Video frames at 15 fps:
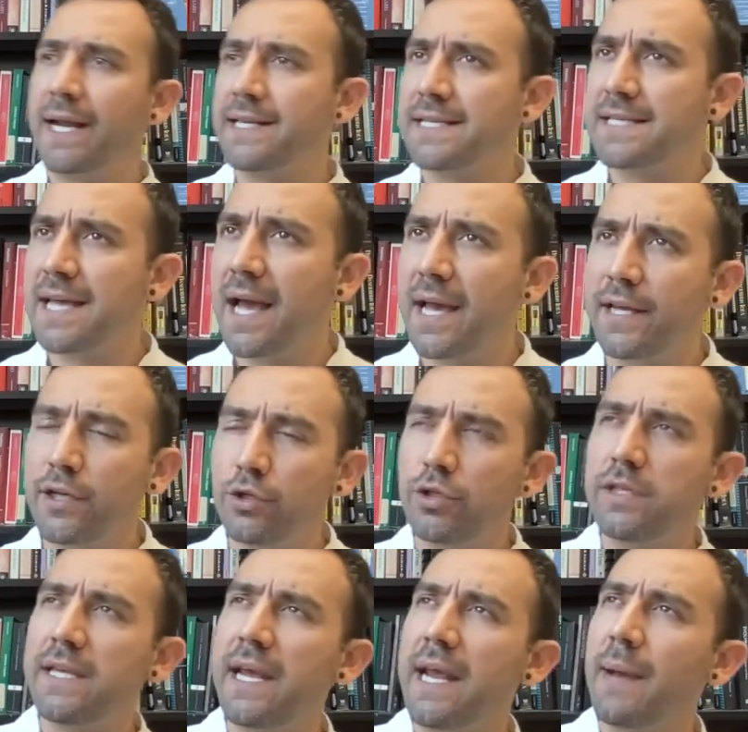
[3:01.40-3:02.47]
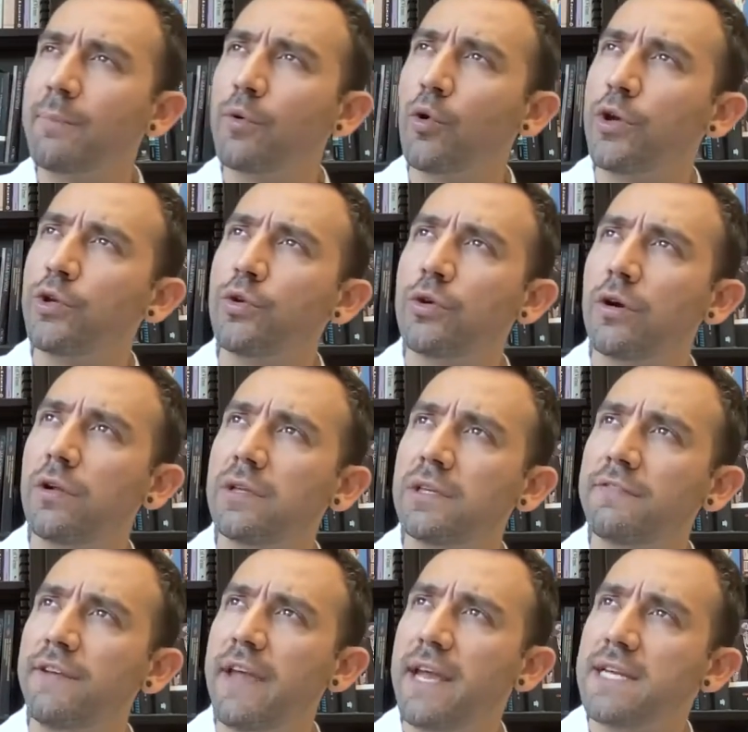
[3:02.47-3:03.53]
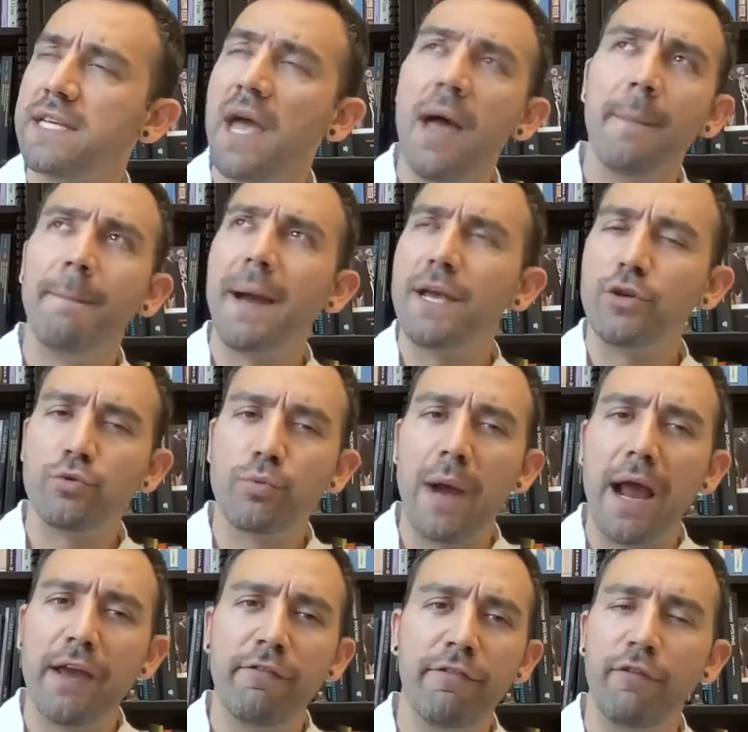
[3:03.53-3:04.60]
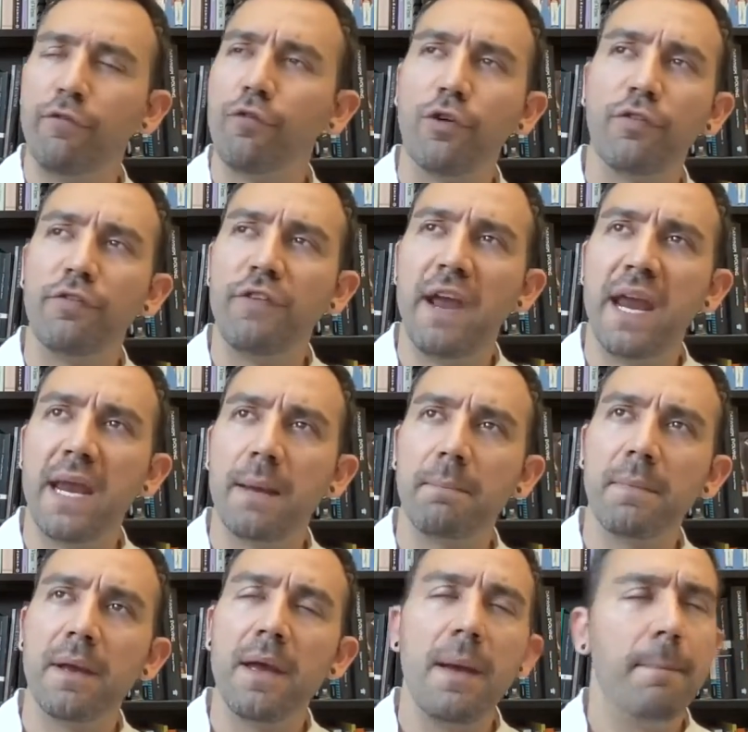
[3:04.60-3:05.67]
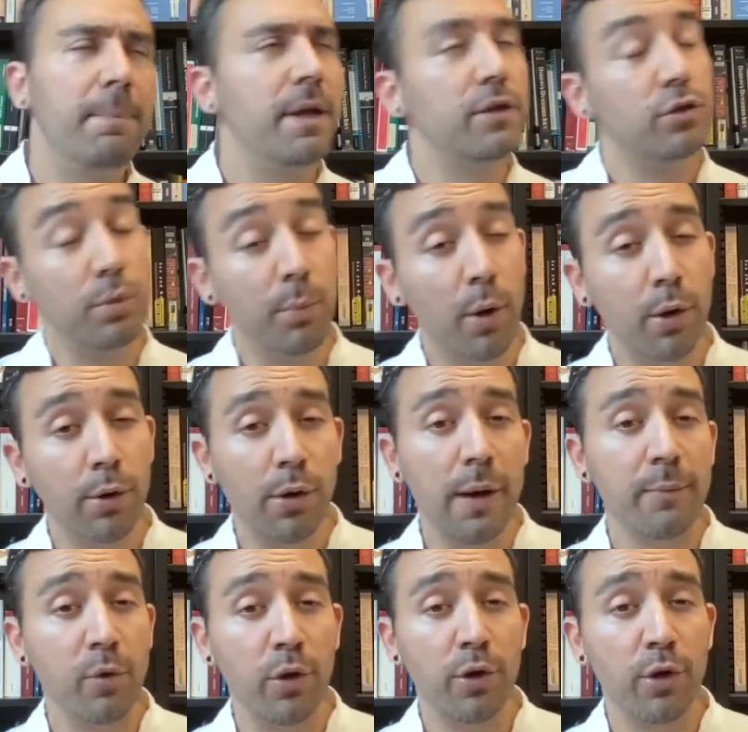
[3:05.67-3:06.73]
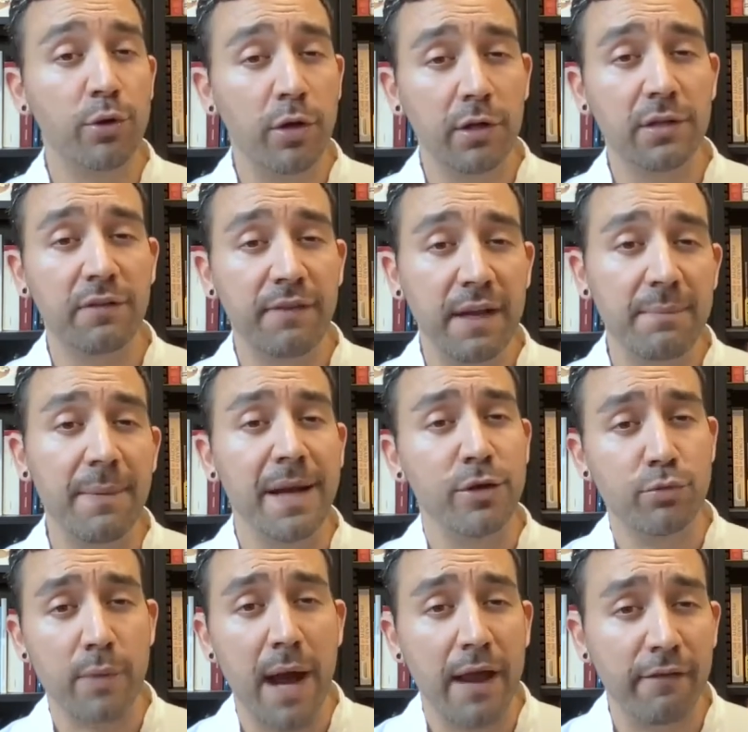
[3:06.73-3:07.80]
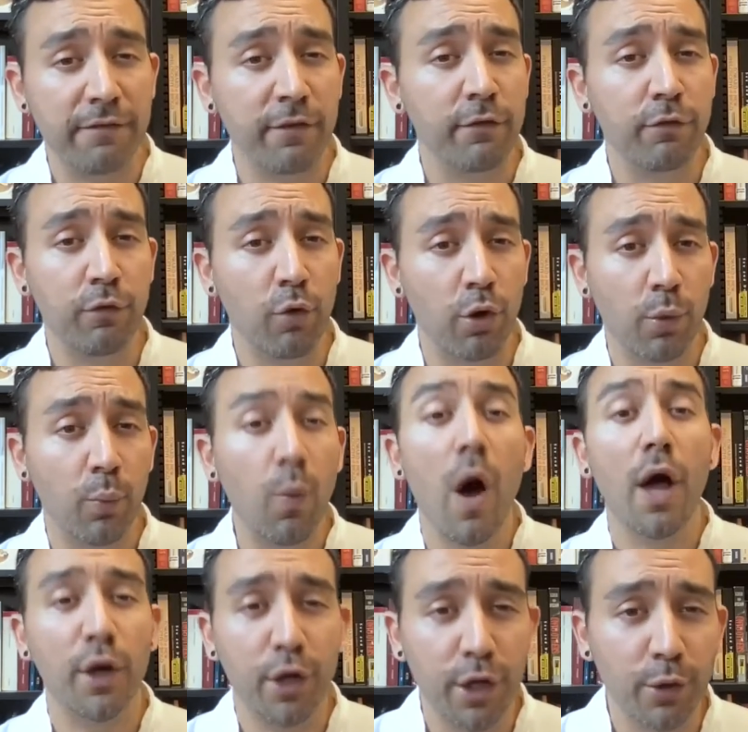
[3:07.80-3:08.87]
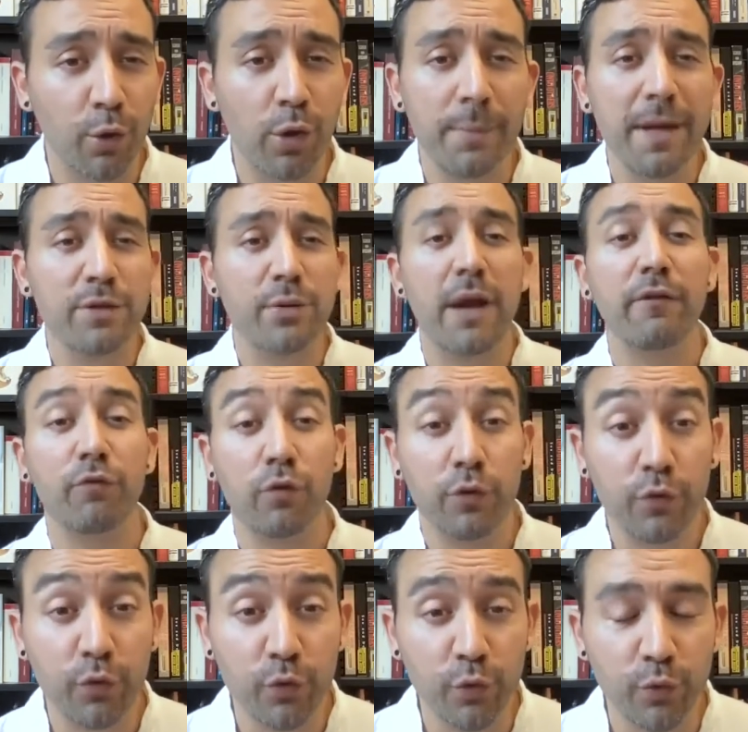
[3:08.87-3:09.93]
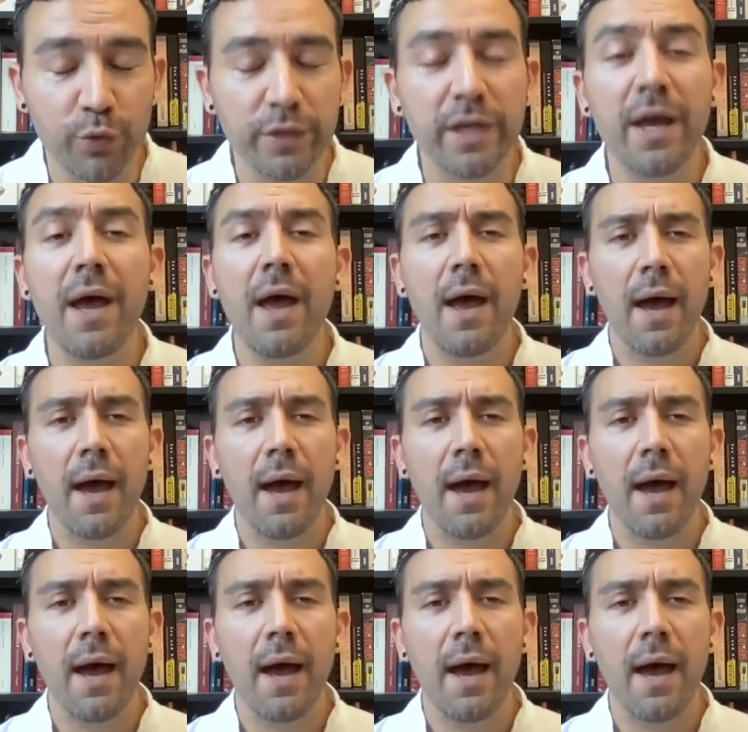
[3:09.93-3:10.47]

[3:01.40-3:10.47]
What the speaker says: and I decide, today I'm going to cultivate my drive for fame, but tomorrow I'm going to cultivate my drive for water or my drive for food.